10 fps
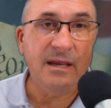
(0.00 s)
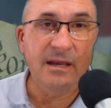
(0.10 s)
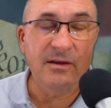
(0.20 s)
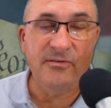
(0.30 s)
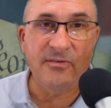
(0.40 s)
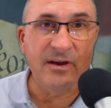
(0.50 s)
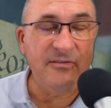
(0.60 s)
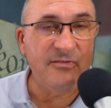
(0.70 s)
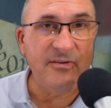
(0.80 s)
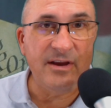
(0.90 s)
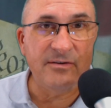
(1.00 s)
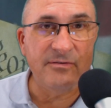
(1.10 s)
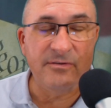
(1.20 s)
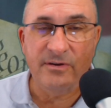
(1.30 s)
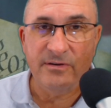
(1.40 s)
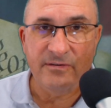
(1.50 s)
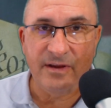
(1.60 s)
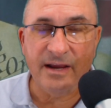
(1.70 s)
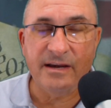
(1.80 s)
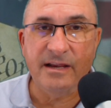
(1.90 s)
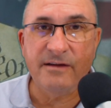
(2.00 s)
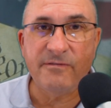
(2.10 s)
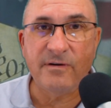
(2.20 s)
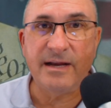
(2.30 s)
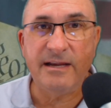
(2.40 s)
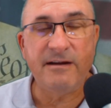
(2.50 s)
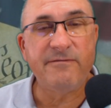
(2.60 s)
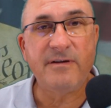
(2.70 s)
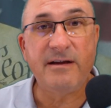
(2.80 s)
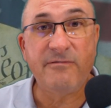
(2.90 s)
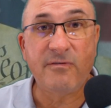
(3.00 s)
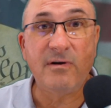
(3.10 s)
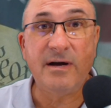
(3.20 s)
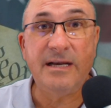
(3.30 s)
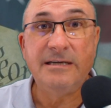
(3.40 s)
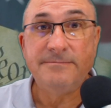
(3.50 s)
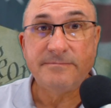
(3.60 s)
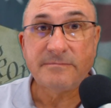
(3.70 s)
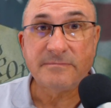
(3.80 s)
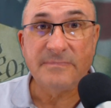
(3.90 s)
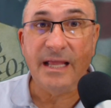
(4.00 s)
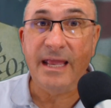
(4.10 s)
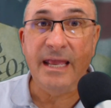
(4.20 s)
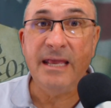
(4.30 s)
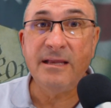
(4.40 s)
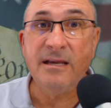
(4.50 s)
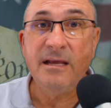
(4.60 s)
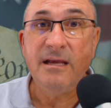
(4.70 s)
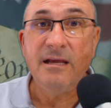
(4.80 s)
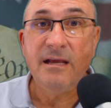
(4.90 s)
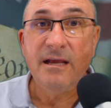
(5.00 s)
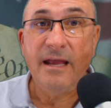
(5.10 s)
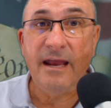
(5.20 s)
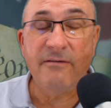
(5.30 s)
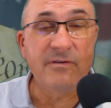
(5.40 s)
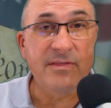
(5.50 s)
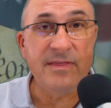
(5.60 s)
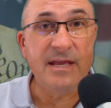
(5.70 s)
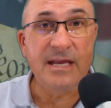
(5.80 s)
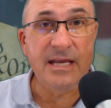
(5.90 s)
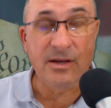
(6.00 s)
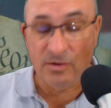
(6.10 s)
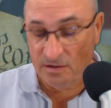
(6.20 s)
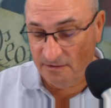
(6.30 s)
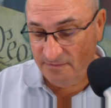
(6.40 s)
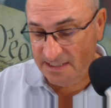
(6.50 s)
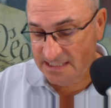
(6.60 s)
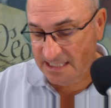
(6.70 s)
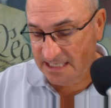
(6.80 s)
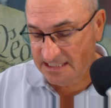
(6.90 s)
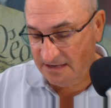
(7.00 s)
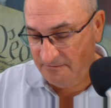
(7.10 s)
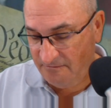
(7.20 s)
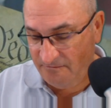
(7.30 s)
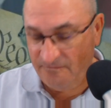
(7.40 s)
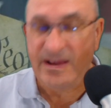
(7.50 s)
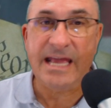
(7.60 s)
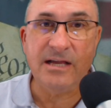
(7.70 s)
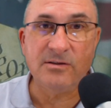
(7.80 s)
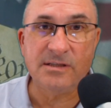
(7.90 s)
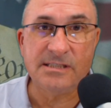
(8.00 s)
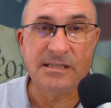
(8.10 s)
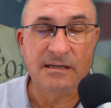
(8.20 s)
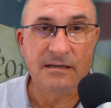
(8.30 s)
is a standard technique for identifying fraud, and everything in all of these states fails